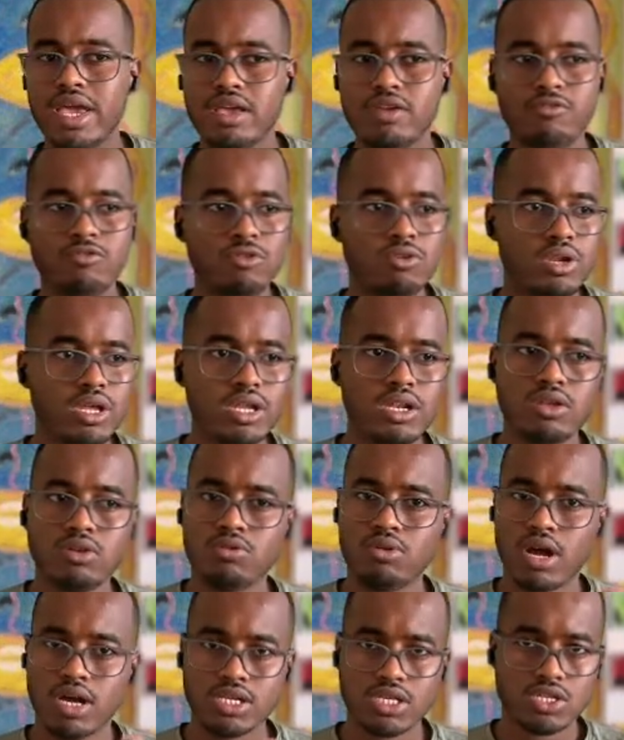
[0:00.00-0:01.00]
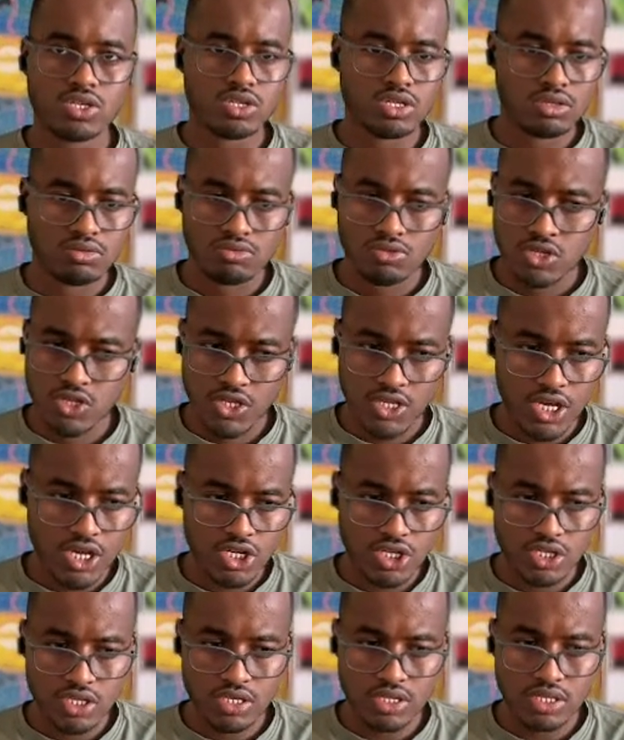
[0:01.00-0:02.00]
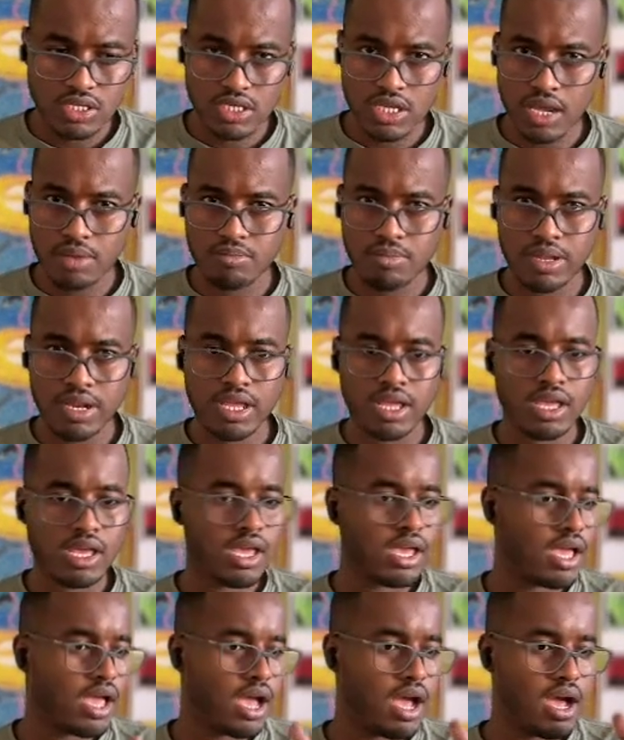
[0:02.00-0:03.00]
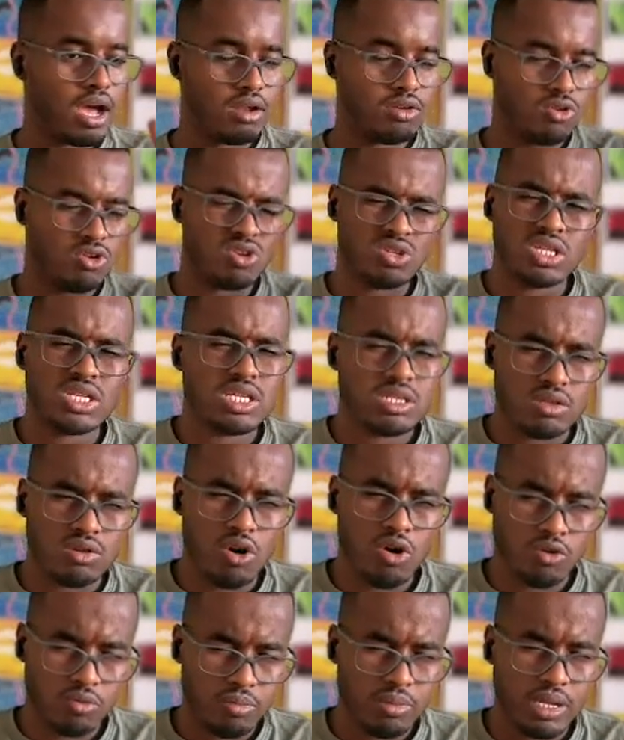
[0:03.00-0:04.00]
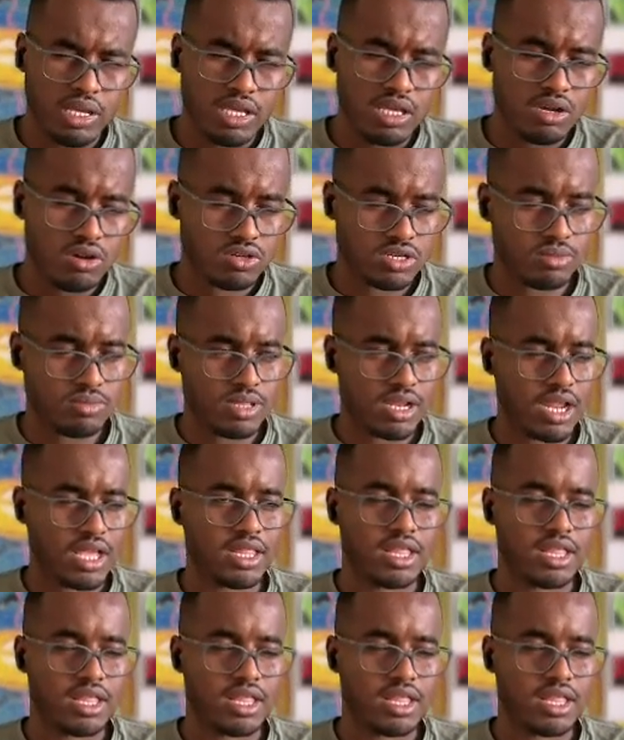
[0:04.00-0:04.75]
if you need, you can just search this company or this or me or something like